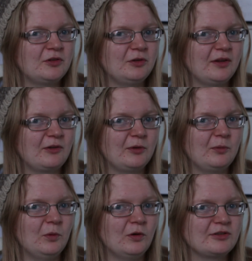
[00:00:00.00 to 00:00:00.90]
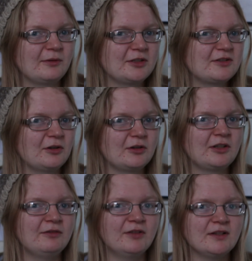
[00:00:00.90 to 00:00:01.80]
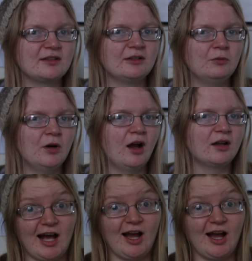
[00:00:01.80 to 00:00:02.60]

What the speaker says: do this with water. I'm just not convinced it'll work.